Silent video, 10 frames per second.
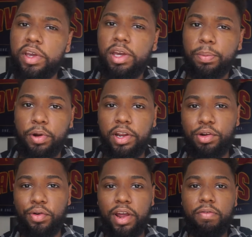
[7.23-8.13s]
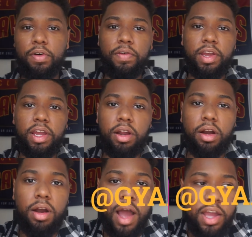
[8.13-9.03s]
We get pretty creative over here.